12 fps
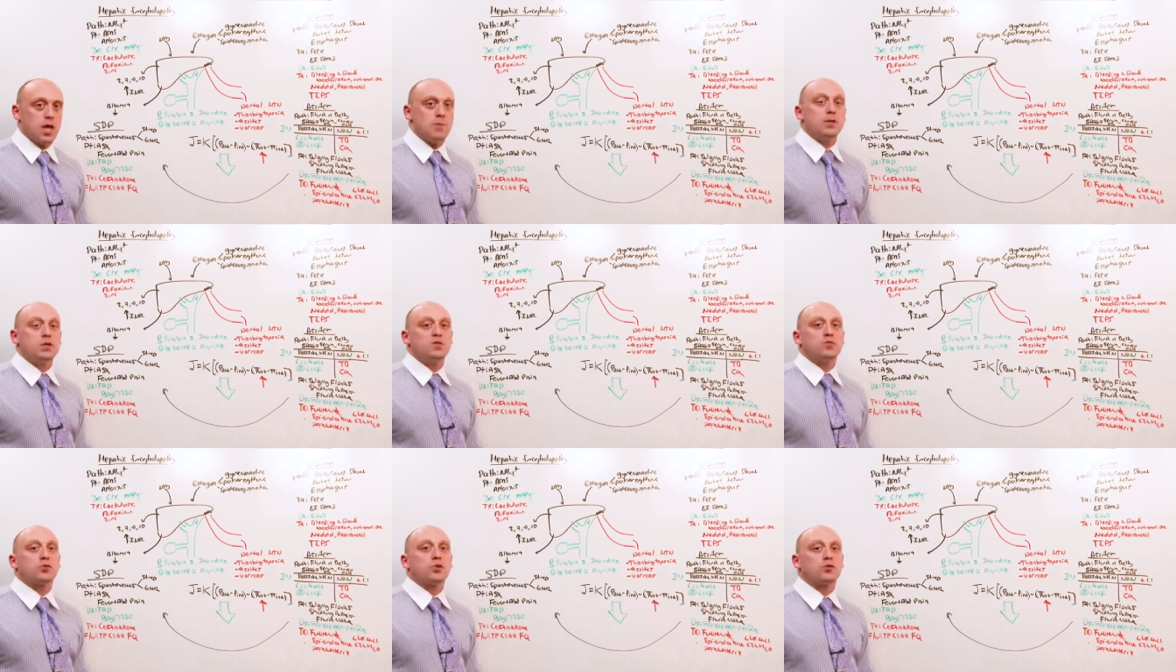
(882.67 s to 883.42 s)
That means you
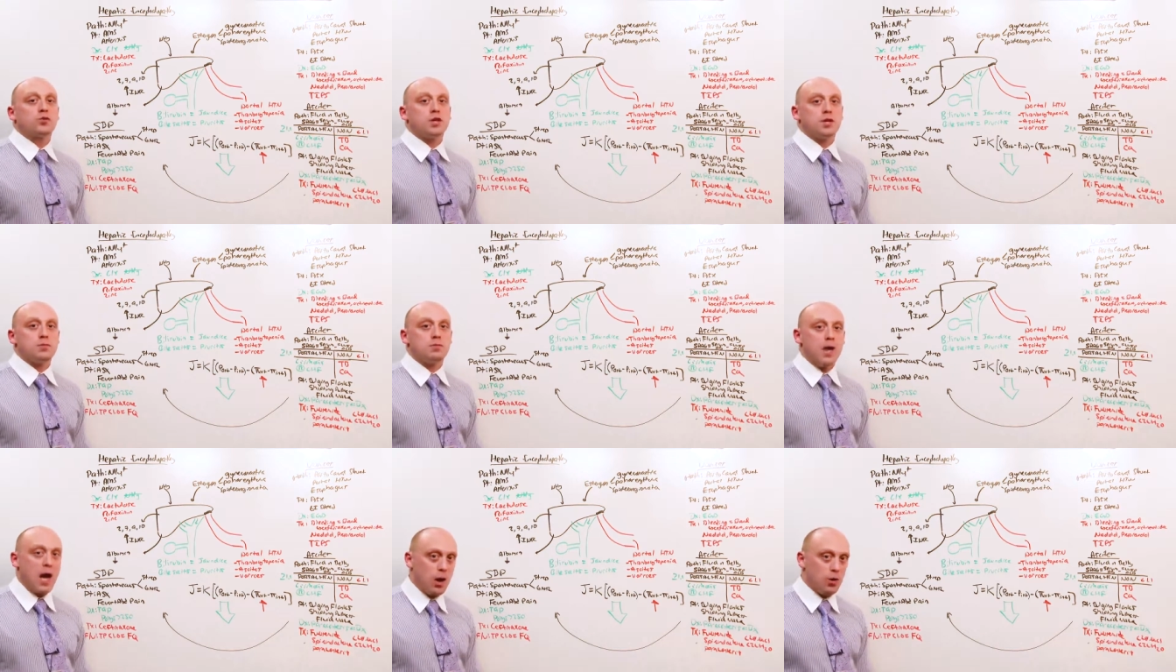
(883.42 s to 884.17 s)
have a perforated
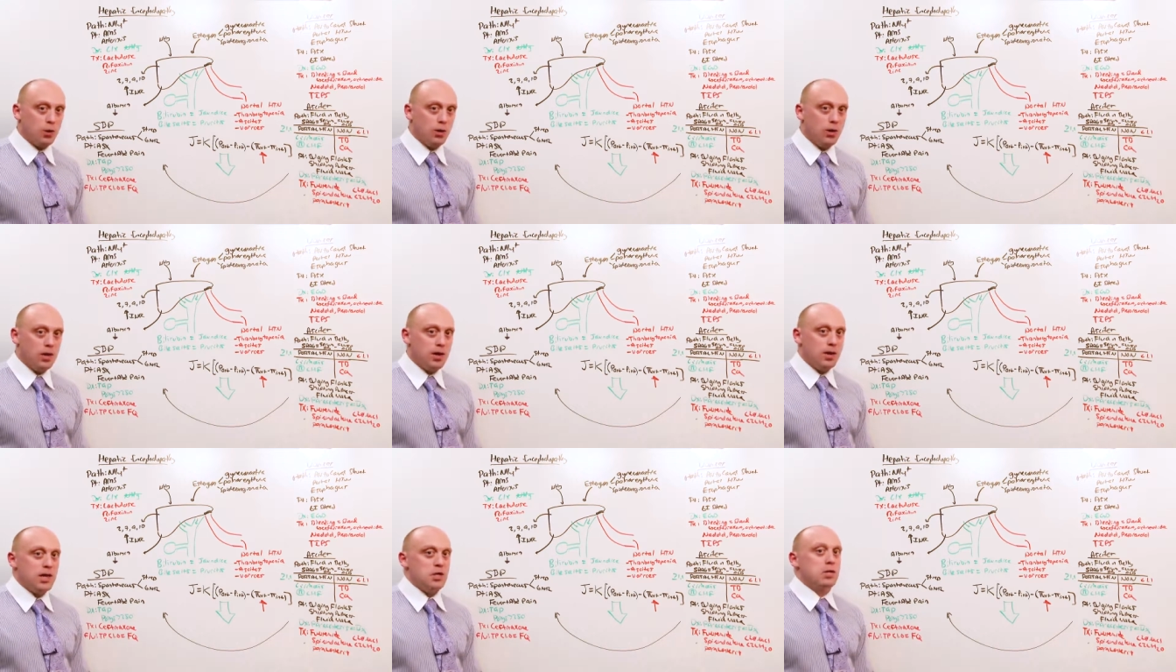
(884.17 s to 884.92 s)
bowel
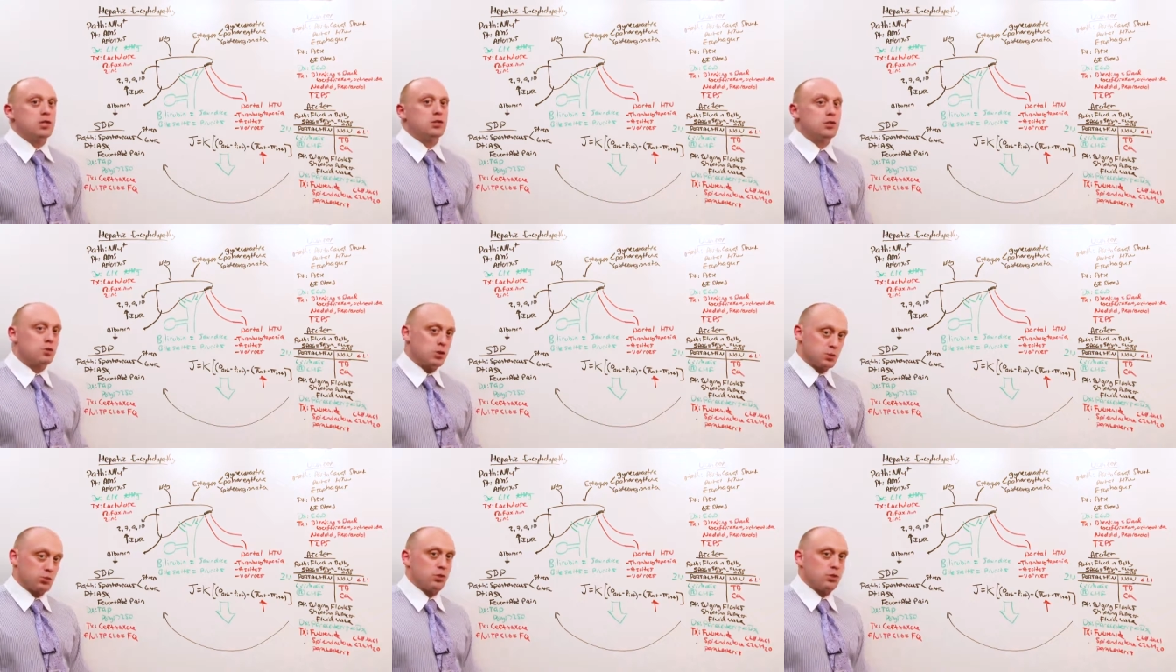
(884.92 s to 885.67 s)
and you need to do
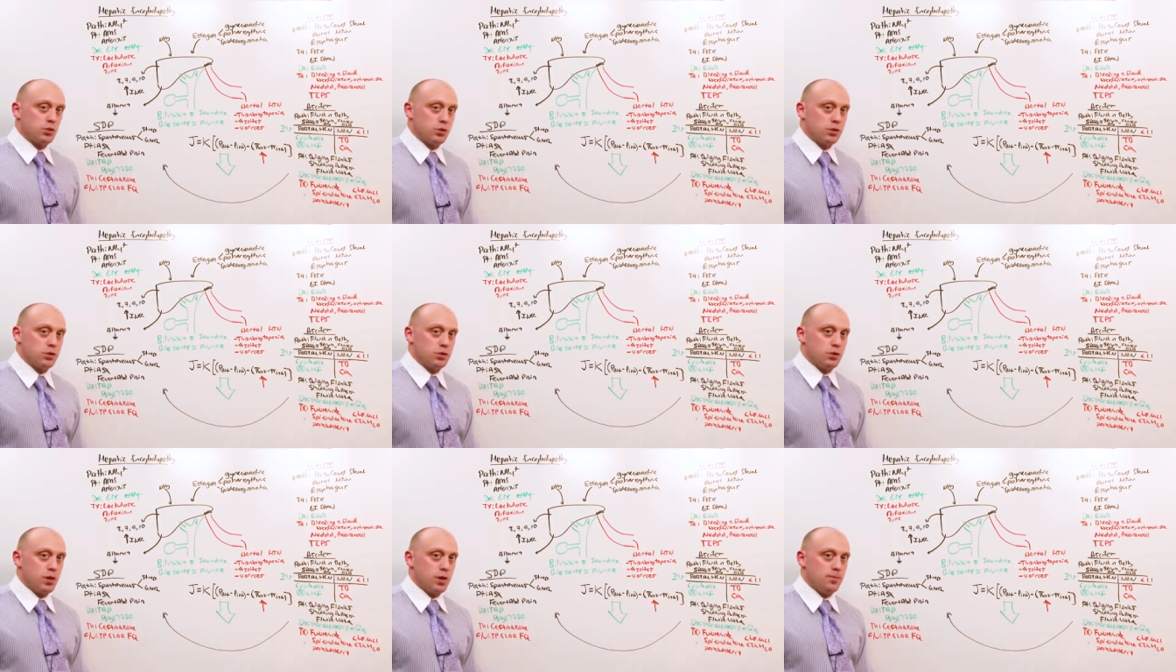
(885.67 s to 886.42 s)
exploratory
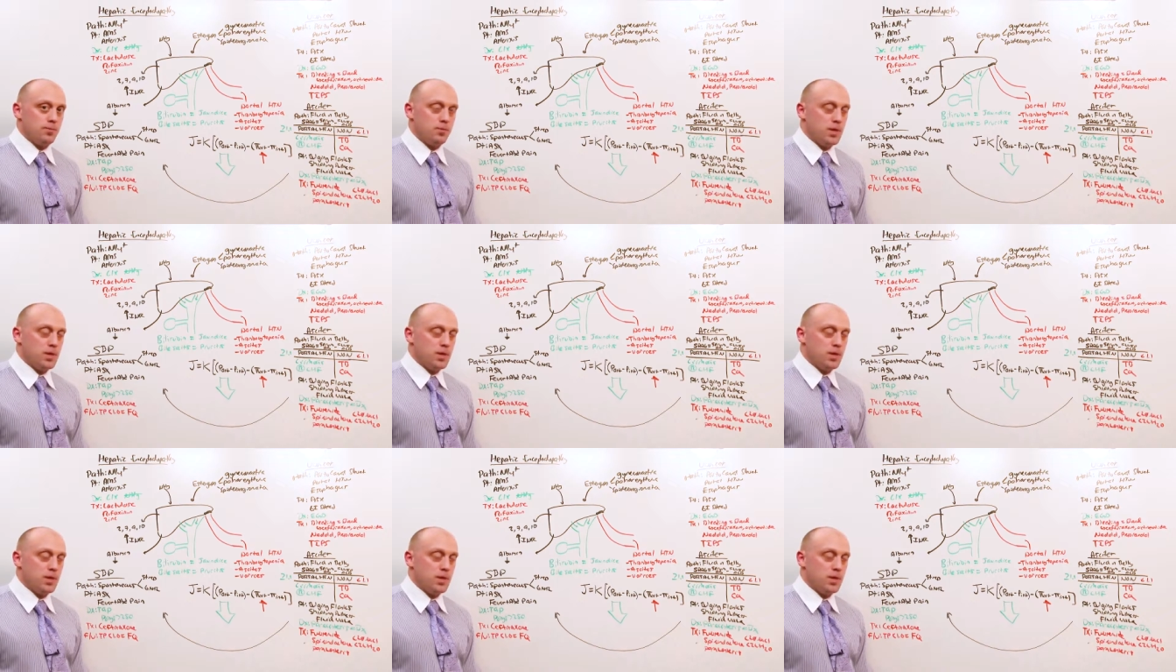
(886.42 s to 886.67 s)
surgery.